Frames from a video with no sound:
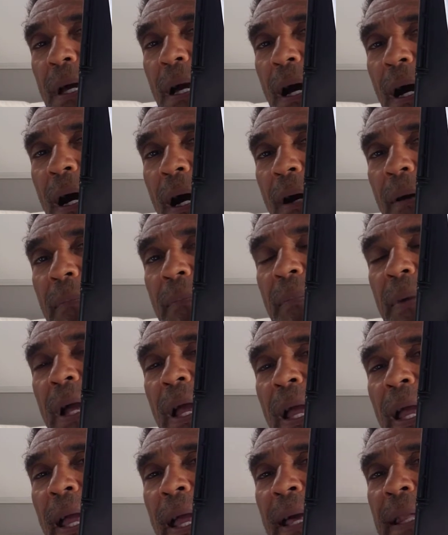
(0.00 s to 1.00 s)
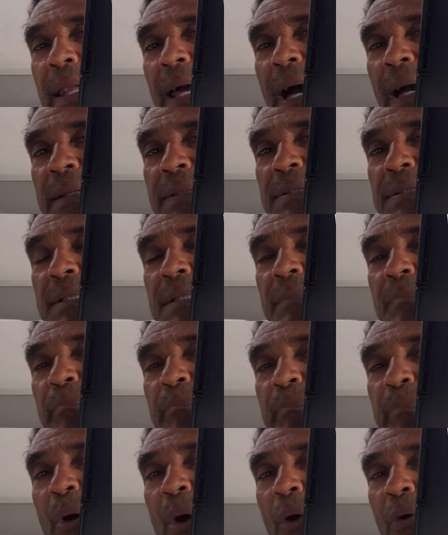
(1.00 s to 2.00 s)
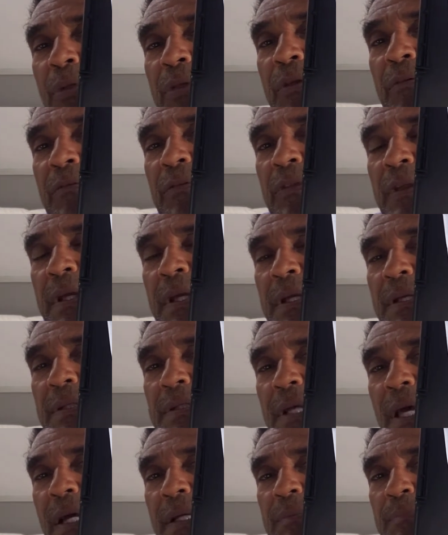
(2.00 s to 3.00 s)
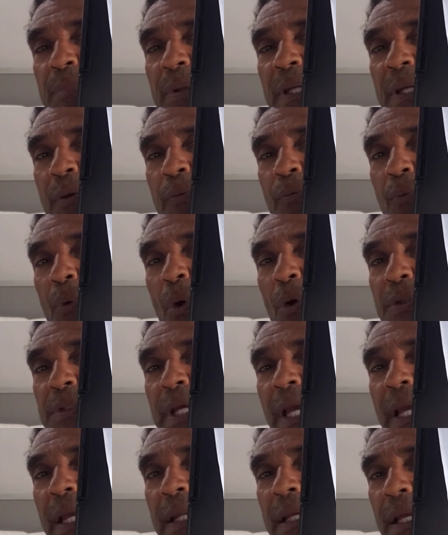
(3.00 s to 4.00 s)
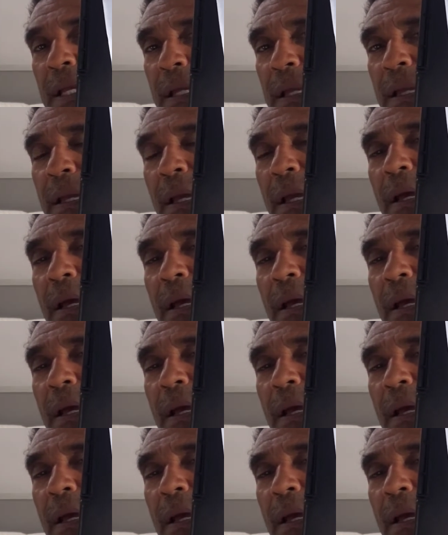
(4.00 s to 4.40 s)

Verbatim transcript: And I see both of these as being rotating.